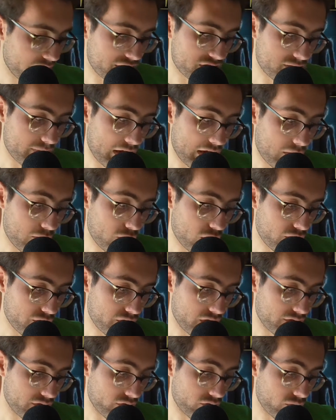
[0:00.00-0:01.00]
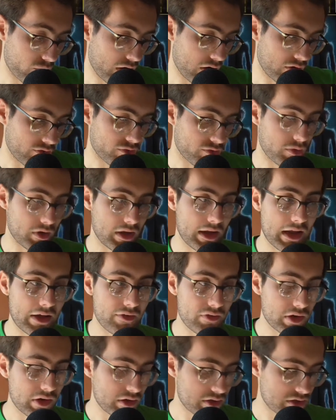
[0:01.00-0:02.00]
a Manamorphose as well. So we're going to have
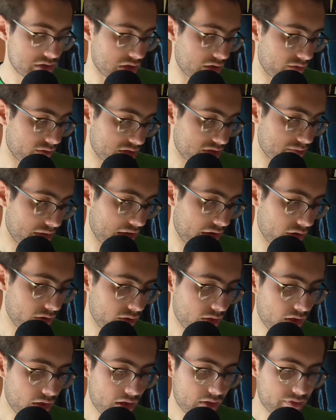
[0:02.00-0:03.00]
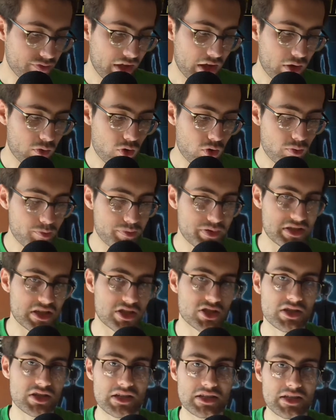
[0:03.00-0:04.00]
a load of surplus mana. They will
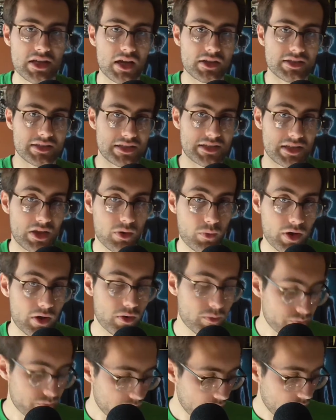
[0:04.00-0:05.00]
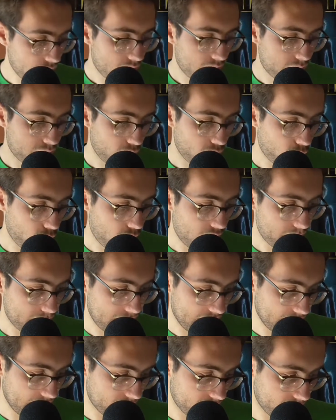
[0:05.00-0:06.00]
position these cards as they will. But what it
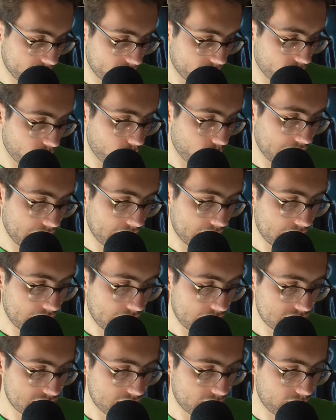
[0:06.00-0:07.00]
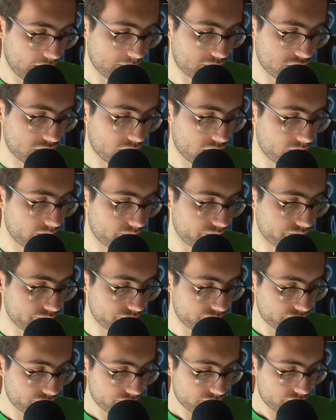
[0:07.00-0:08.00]
means is we can cast a Grape Shot.
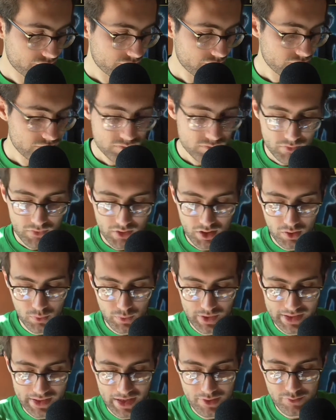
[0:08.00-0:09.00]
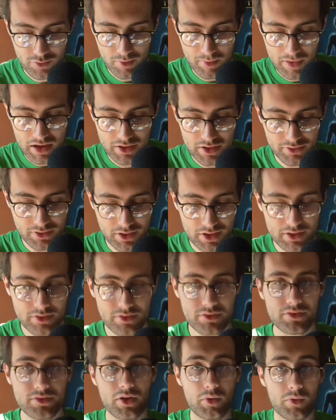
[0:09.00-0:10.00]
We can remand it,
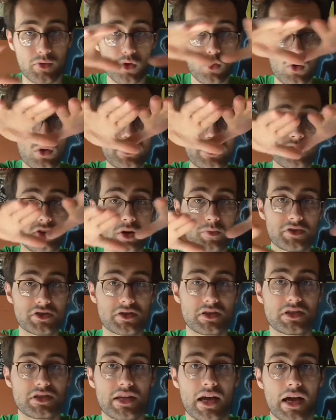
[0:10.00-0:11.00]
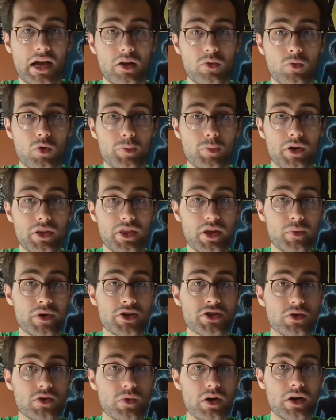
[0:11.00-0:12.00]
so we've got all these copies on the stack. We'll put the
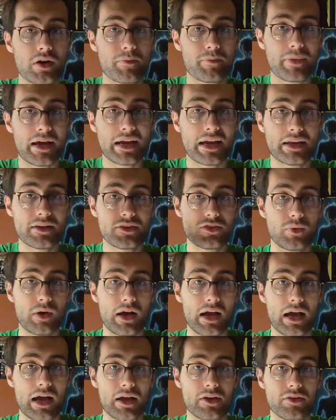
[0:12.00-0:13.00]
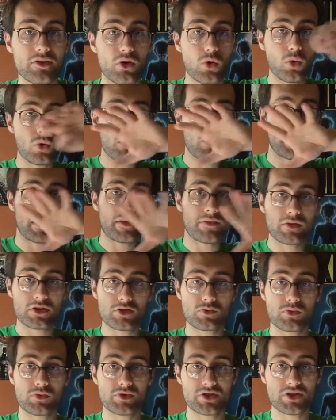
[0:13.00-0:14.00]
original one back into our hand. All of the other ones
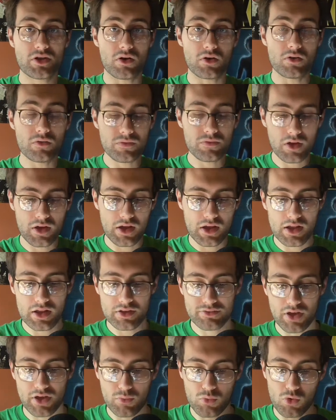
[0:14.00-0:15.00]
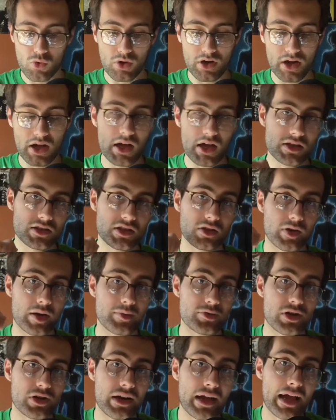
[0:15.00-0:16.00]
will resolve. Then we'll cast the Grape
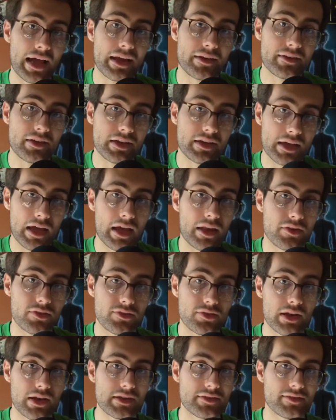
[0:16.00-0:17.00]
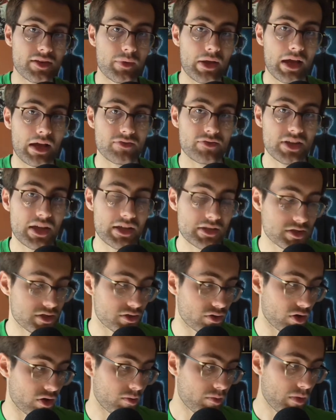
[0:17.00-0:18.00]
Shot in our hand again. So let's say we have 10
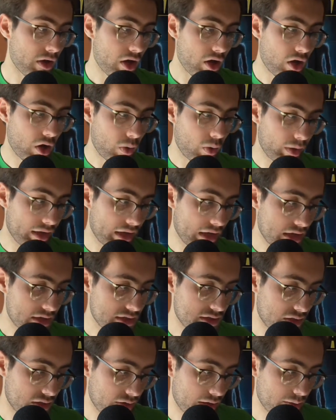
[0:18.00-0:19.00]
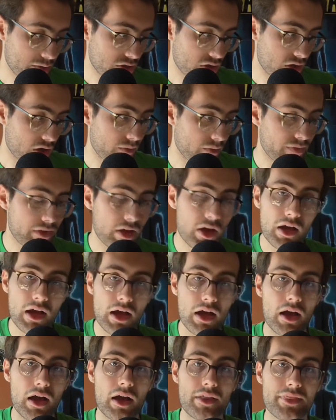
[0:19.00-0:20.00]
Storm. We cast a Grape Shot.
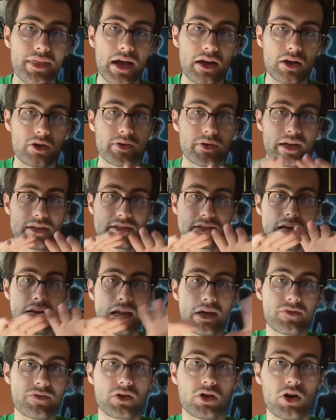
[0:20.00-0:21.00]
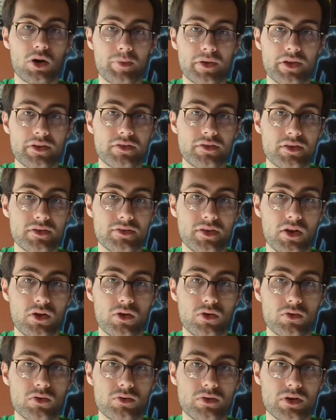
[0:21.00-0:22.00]
That creates 11 copies in
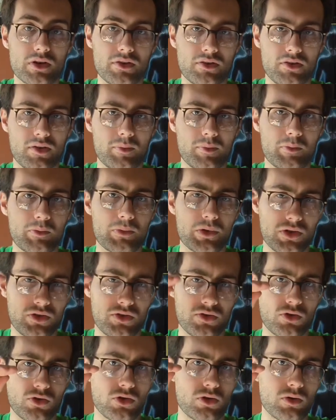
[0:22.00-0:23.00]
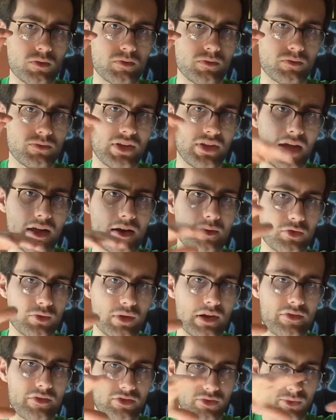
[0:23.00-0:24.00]
total, because it puts Storm 10 up to
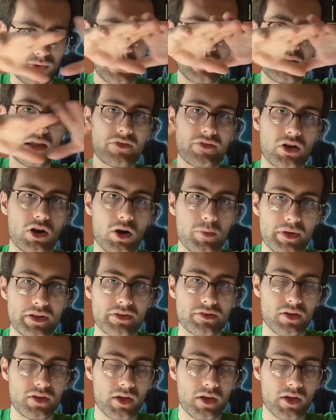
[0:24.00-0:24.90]
11. So we've got 11 copies.